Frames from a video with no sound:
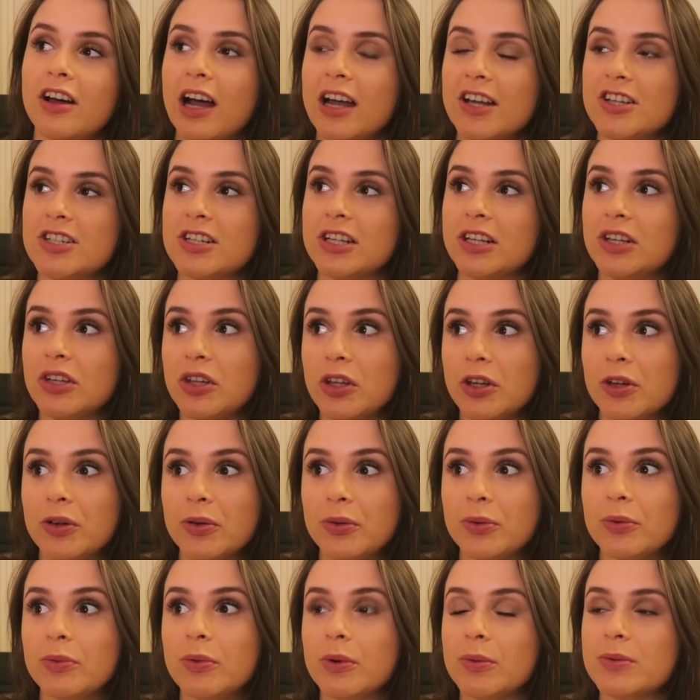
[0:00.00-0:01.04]
I actually
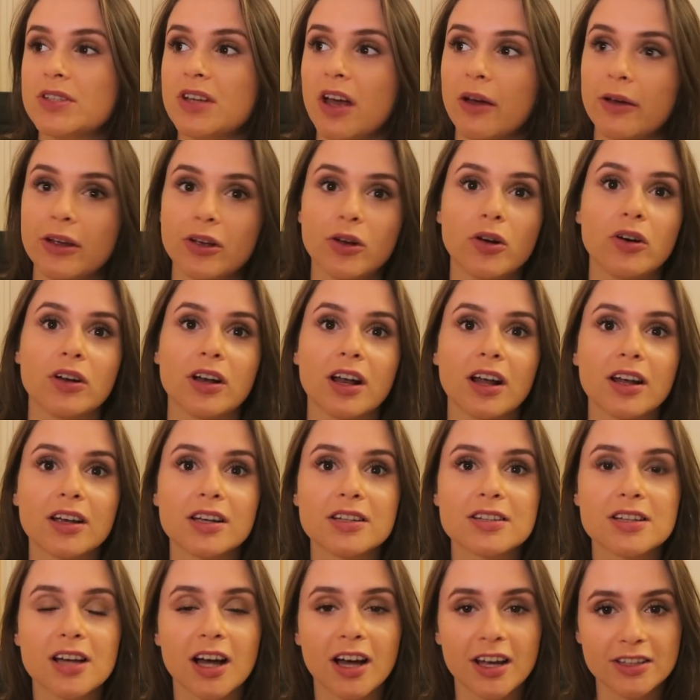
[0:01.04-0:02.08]
knew what was going on. I
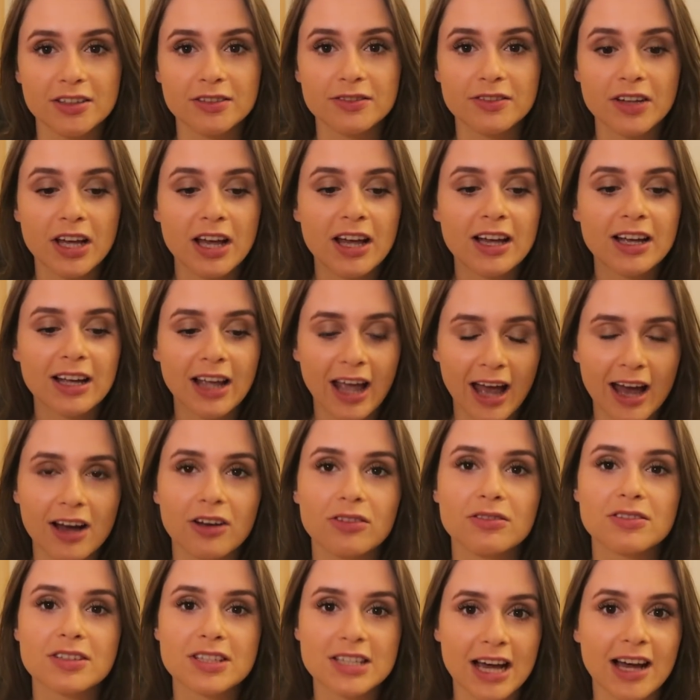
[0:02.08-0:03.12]
could kind of
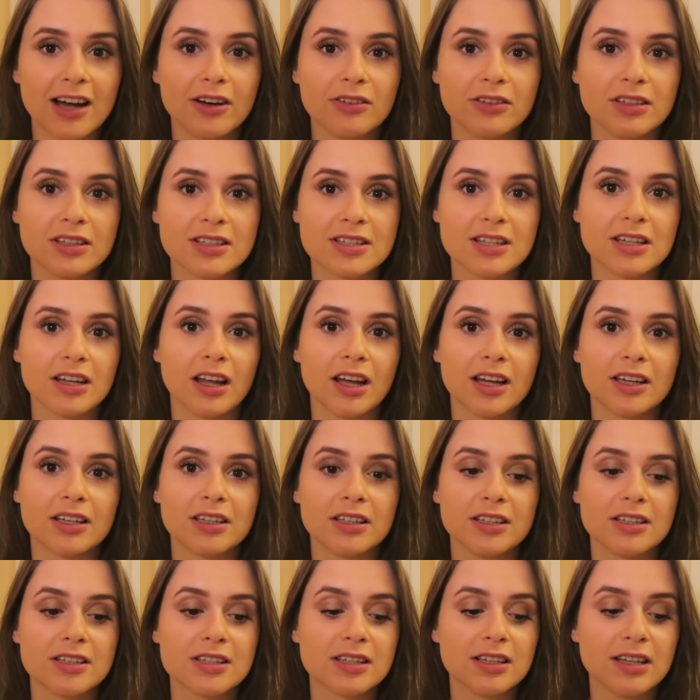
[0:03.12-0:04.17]
count down until I
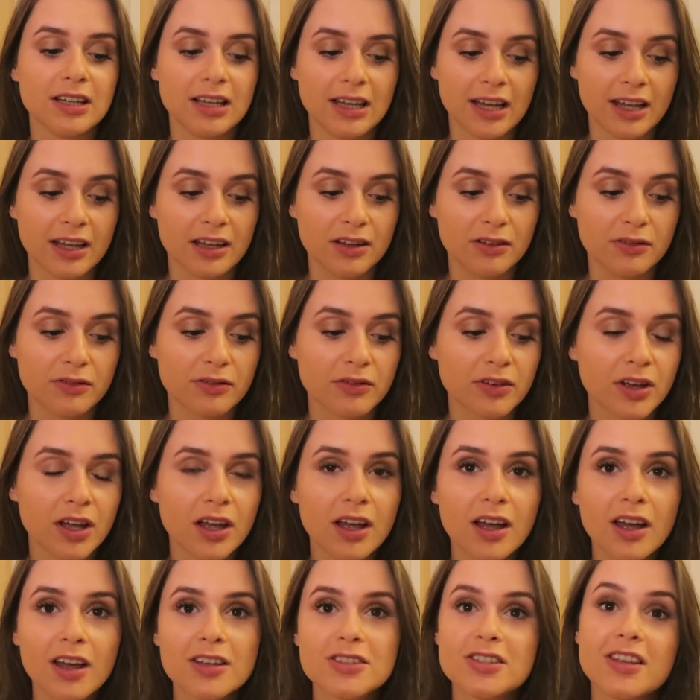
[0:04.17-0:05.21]
could leave.
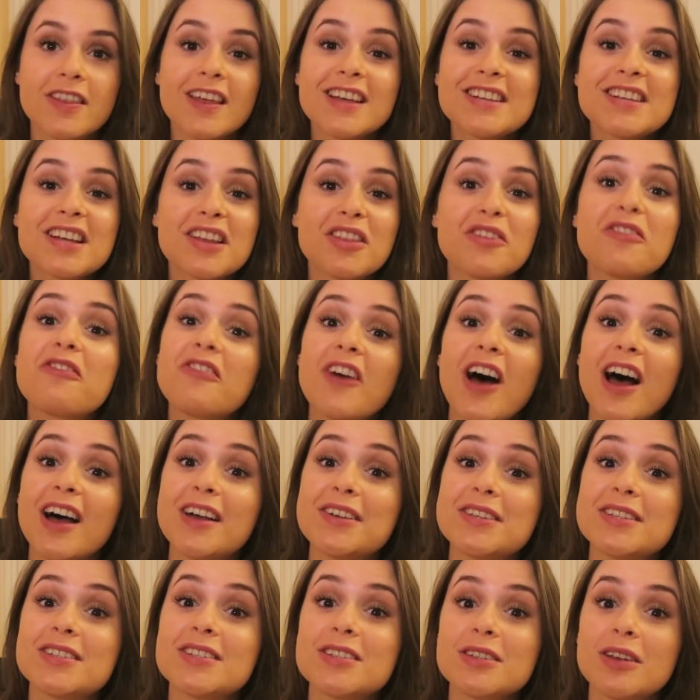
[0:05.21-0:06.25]
So that's like the
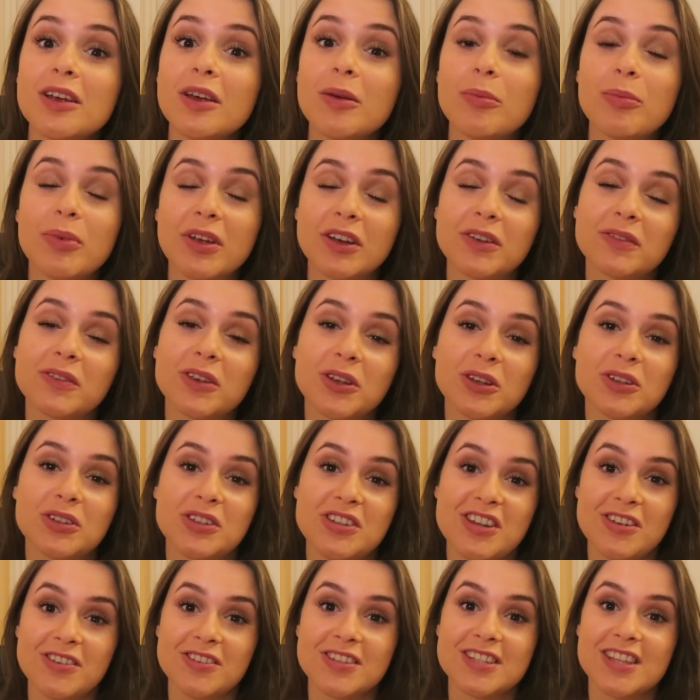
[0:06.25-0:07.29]
first bit of good
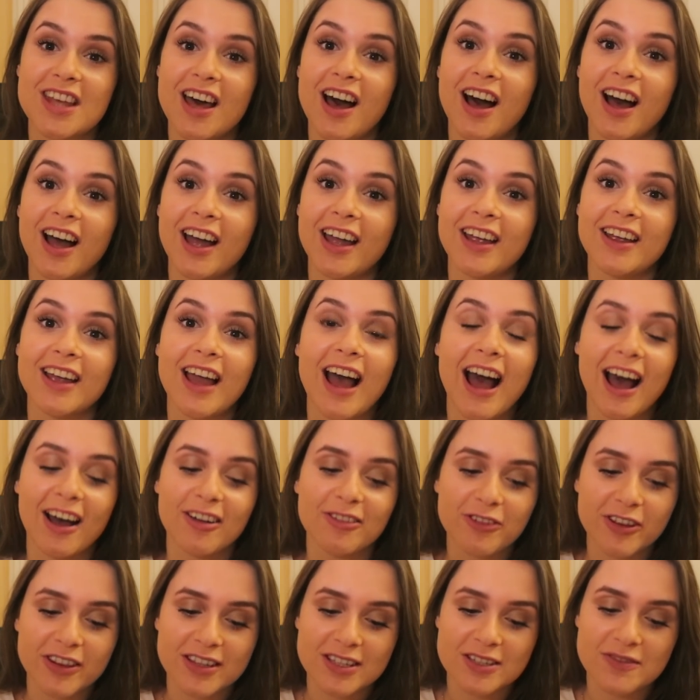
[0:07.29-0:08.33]
news that I
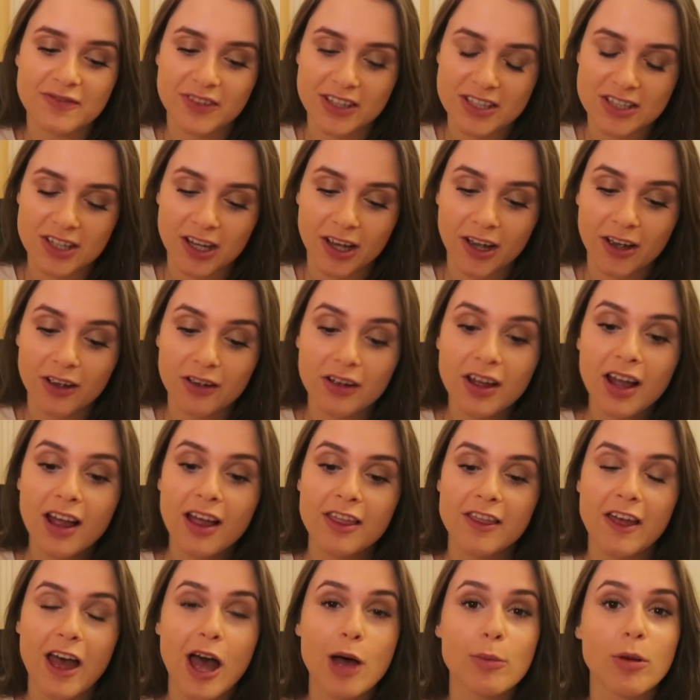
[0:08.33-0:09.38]
have for this video.
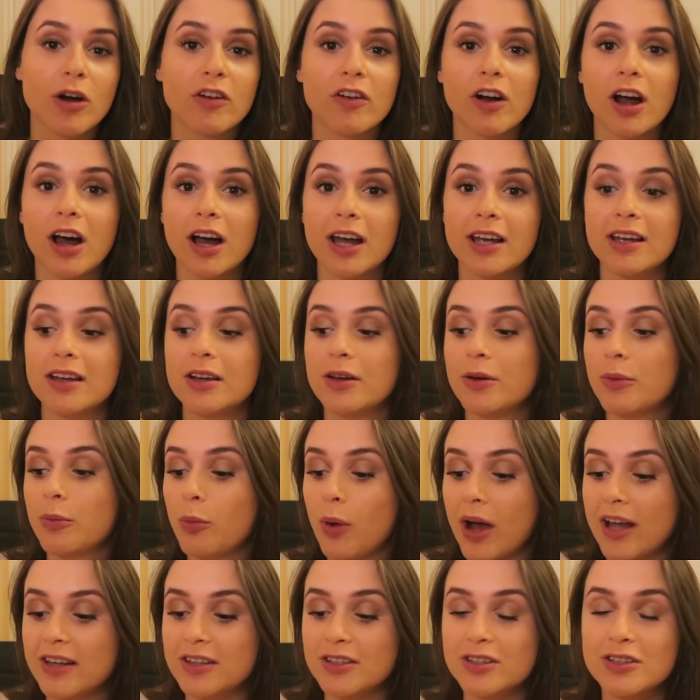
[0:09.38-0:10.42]
The MRI
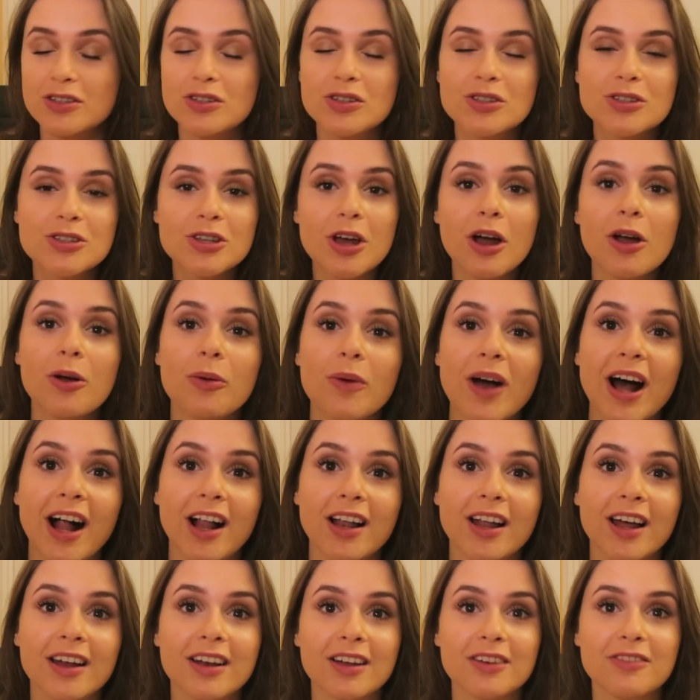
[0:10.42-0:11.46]
went so
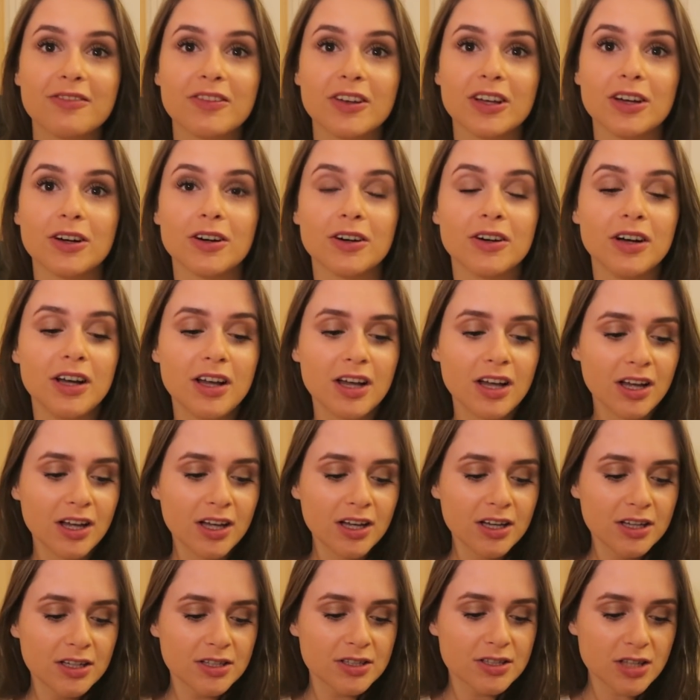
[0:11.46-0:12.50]
well and I feel
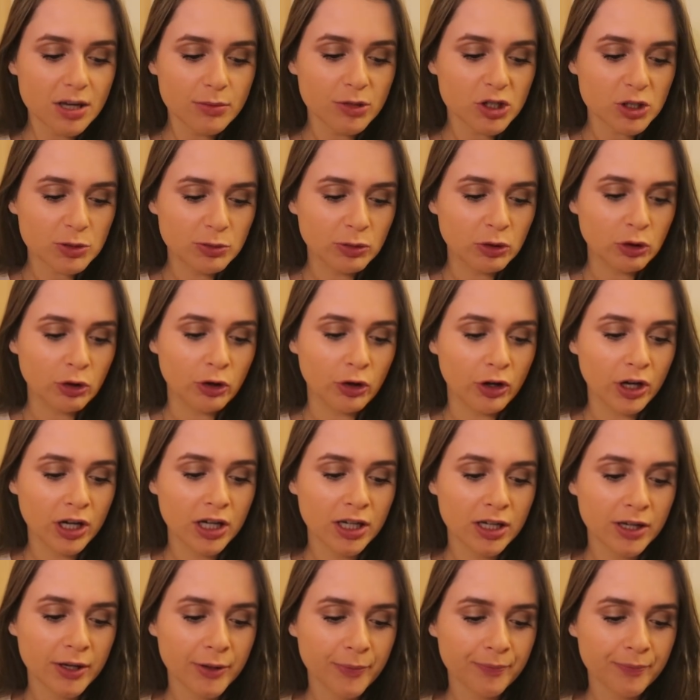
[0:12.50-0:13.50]
so much more